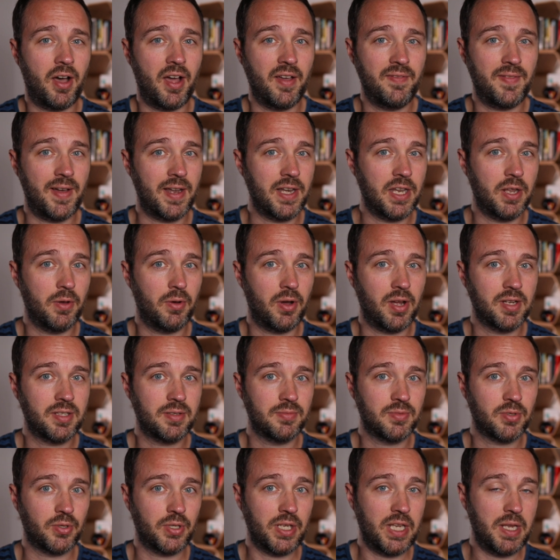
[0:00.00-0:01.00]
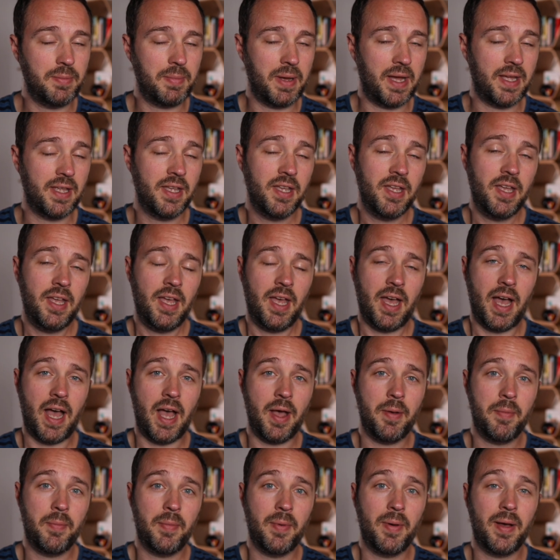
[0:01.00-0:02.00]
high value items on eBay.
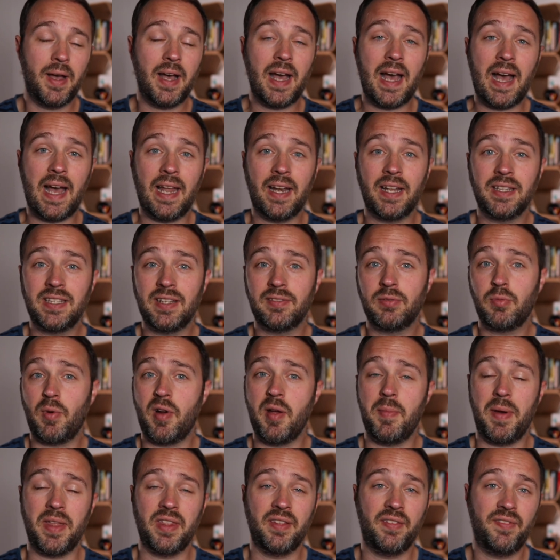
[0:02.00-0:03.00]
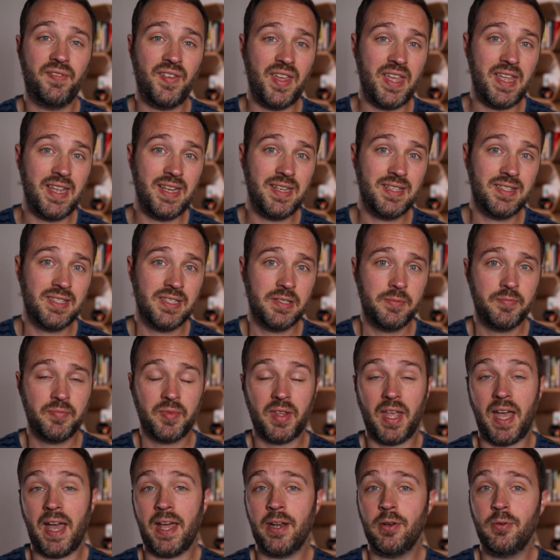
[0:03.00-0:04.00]
And I didn't have to worry about the fees.
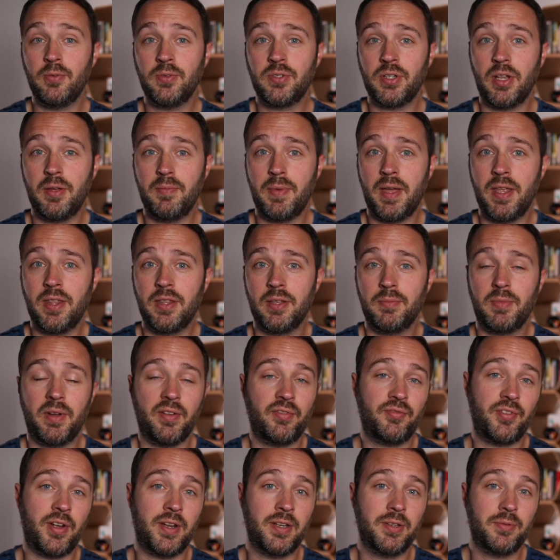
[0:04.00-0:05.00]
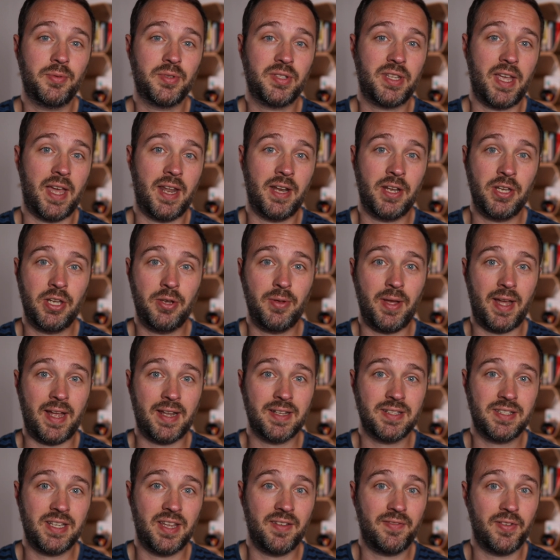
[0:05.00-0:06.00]
And also it meant that my friend was getting a new
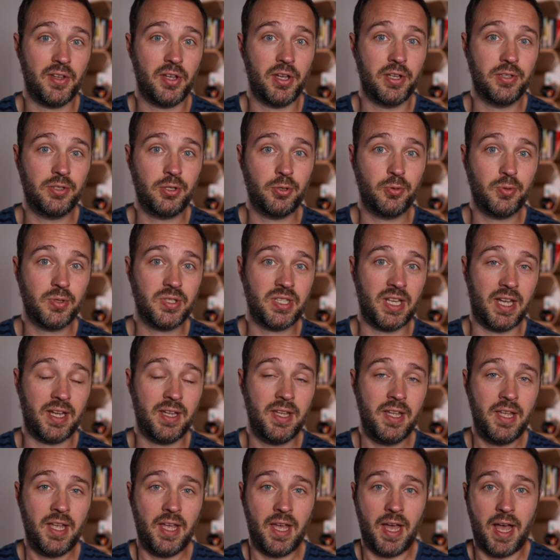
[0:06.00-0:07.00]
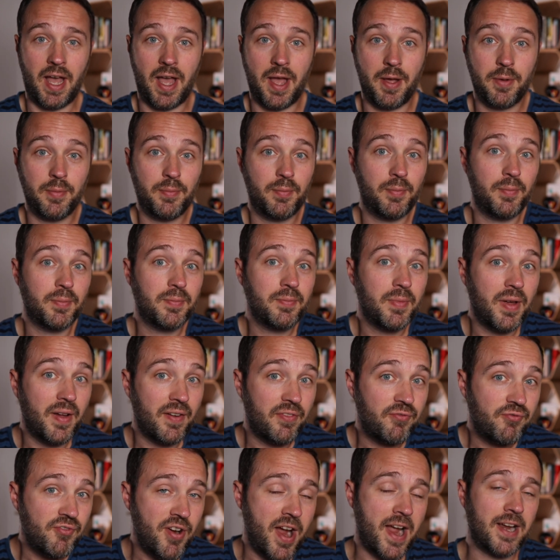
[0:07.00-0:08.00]
handset for her daughter, a
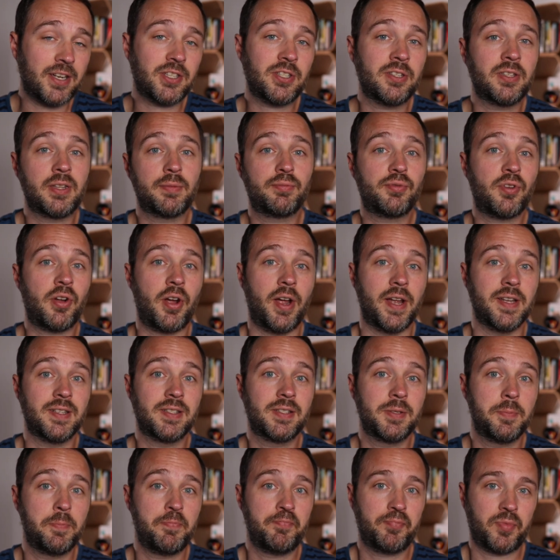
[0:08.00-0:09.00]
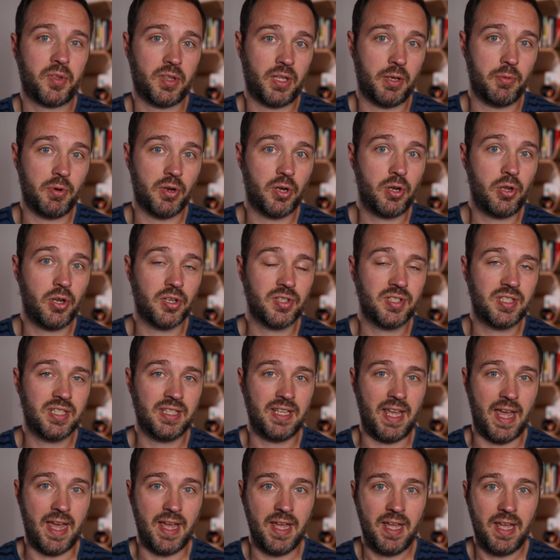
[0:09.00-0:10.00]
fraction of the price that it would have cost
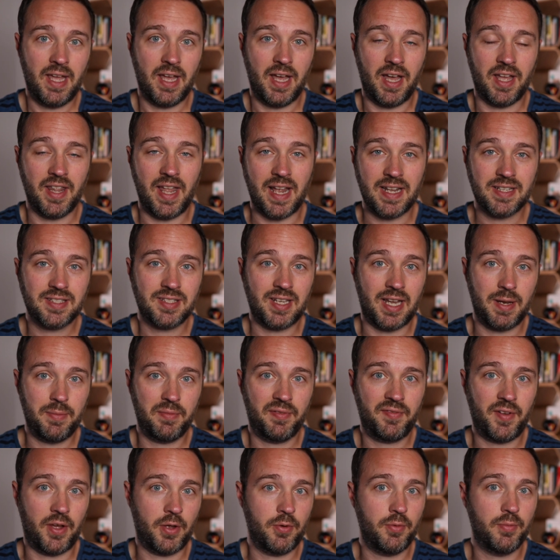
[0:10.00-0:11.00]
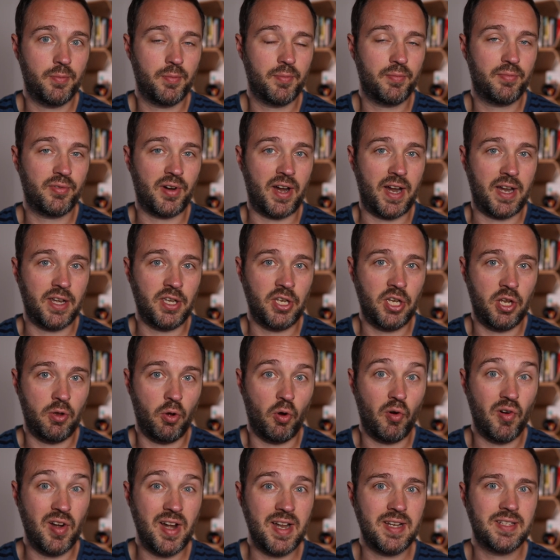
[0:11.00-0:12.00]
to get that same phone brand
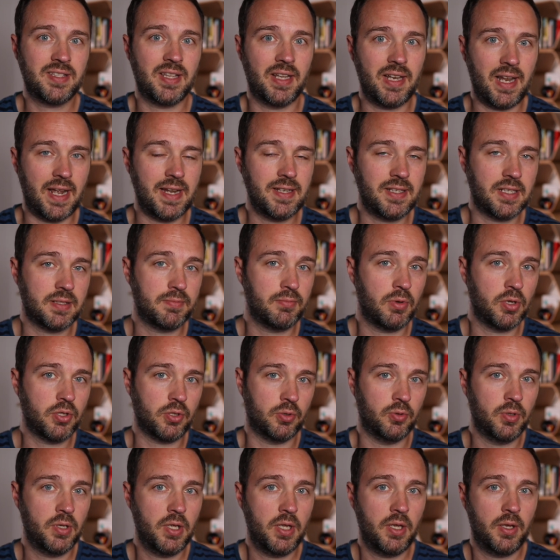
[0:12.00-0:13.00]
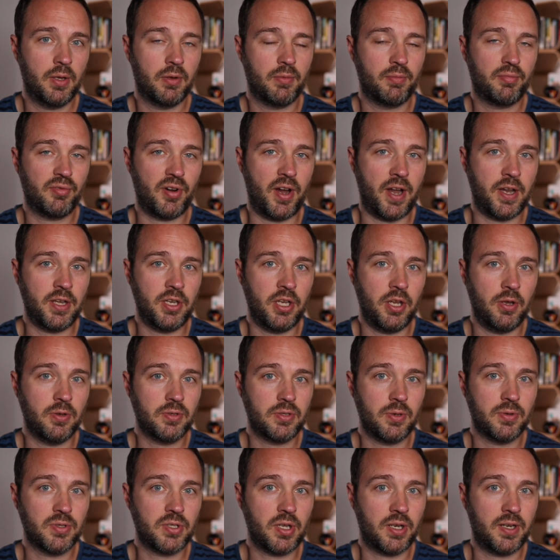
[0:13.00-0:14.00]
new, or at least the latest model brand new.
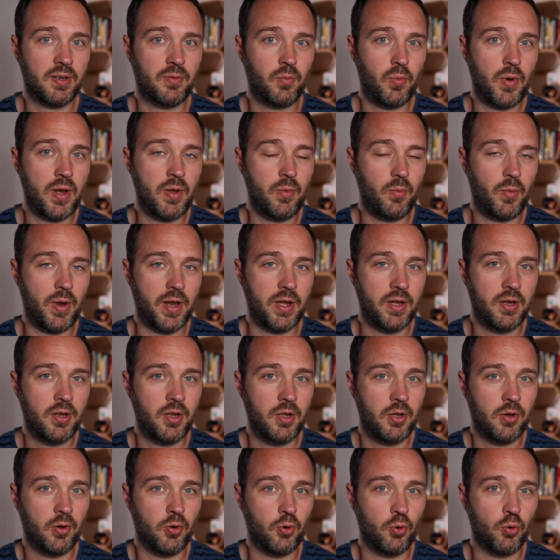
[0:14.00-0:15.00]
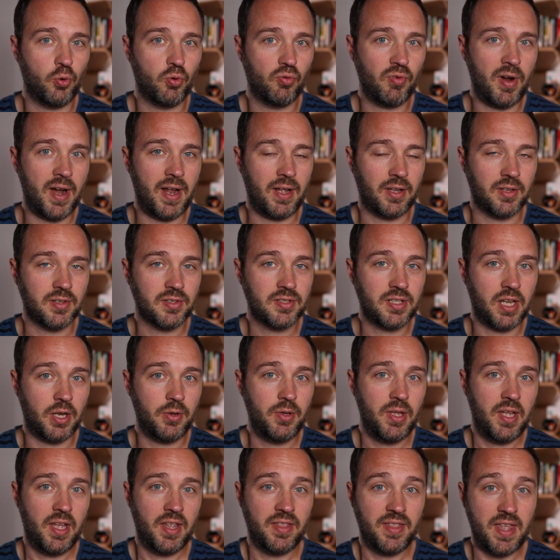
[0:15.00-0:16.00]
So it was kind of win-win all round.
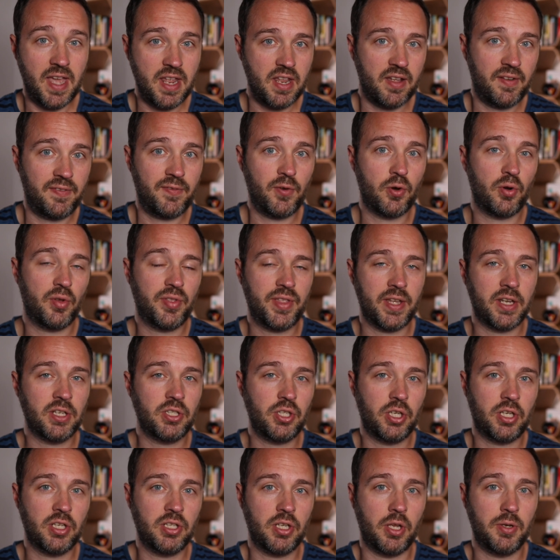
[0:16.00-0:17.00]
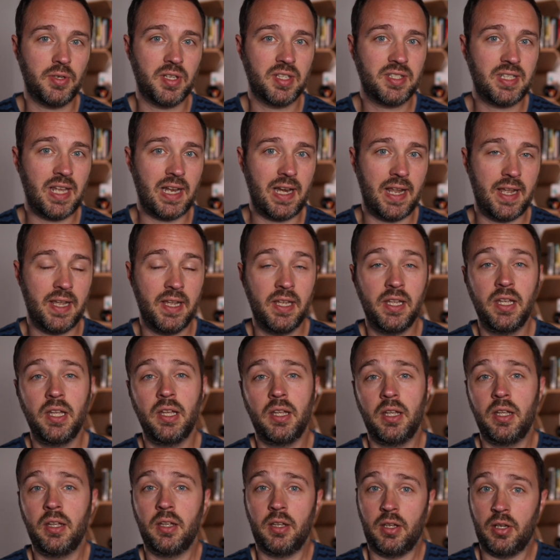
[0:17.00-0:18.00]
So there are your four things you can do to sell it.
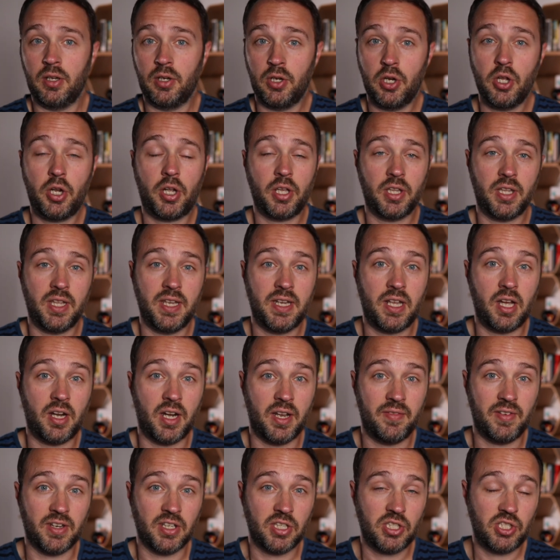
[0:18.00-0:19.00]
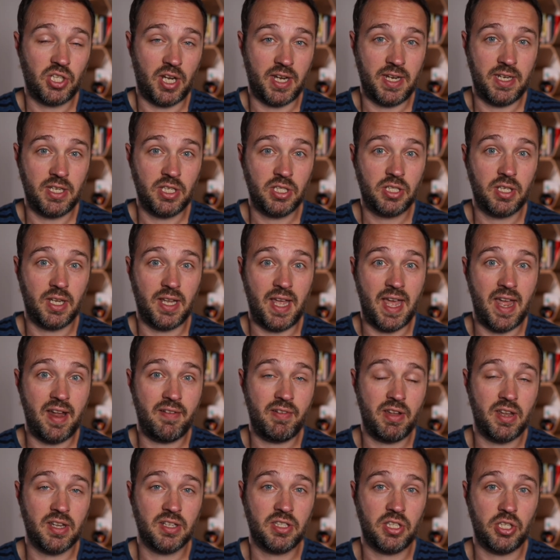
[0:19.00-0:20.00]
Look at the kind of exchange
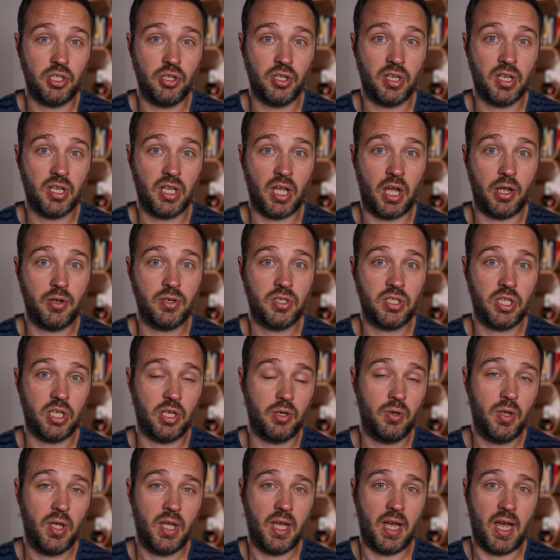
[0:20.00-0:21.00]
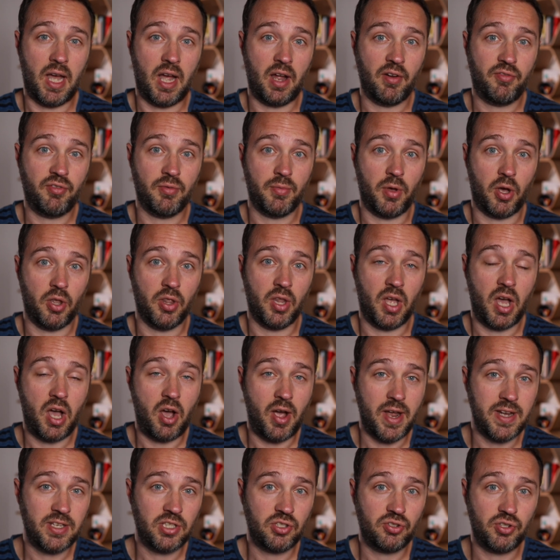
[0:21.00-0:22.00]
areas that you can go to from on the
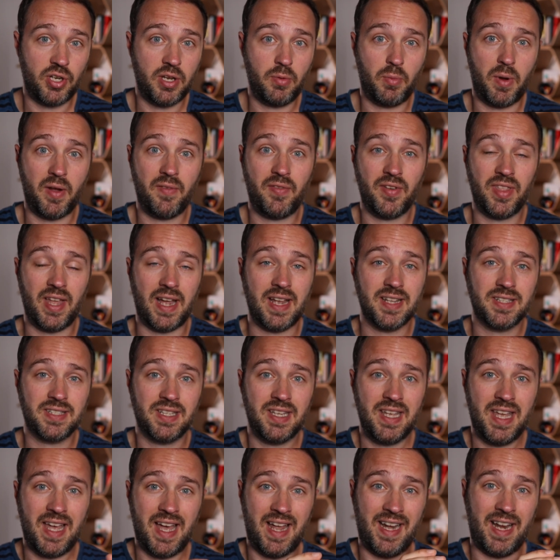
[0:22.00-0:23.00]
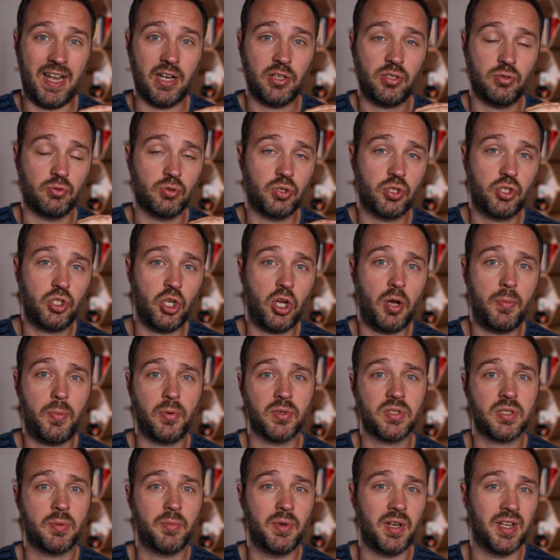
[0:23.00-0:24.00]
high street, whether that's an actual
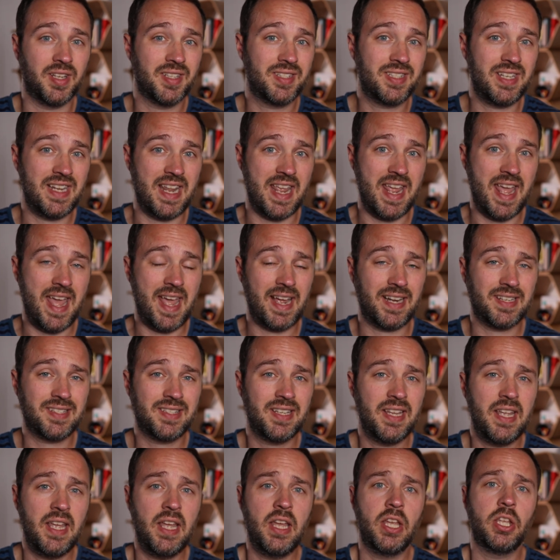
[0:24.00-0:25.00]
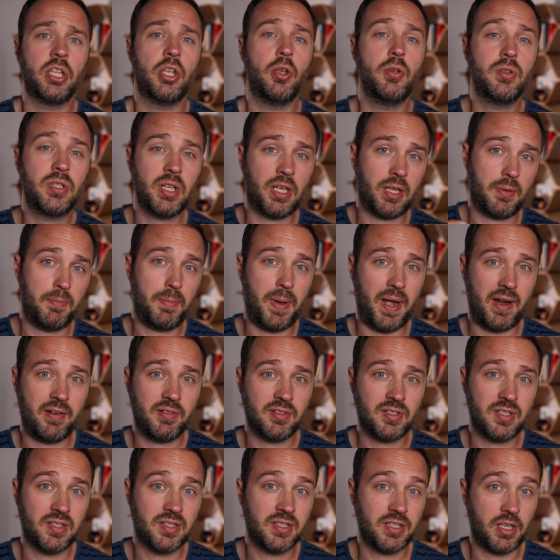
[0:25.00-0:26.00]
shop or somewhere like CEX. Use a
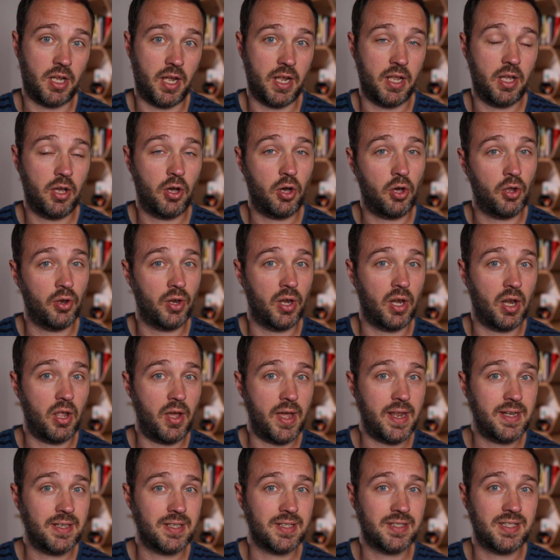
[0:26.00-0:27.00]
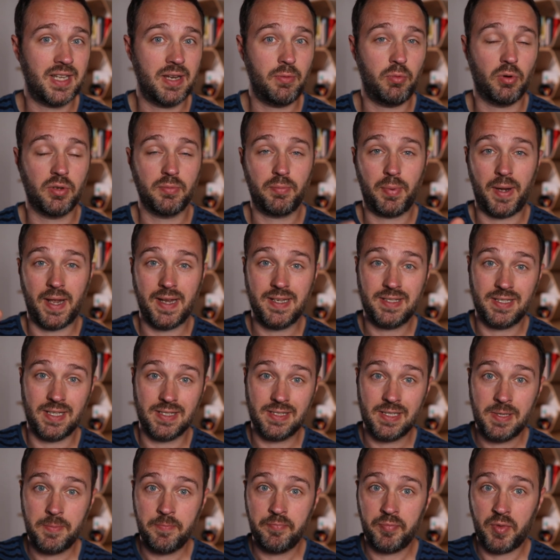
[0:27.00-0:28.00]
comparison site online to see what
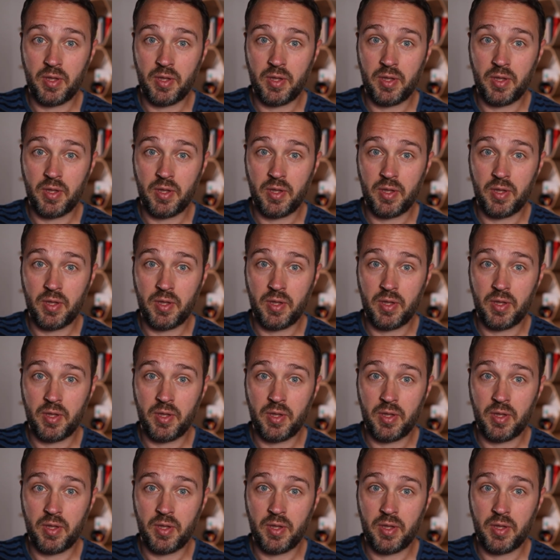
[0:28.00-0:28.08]
places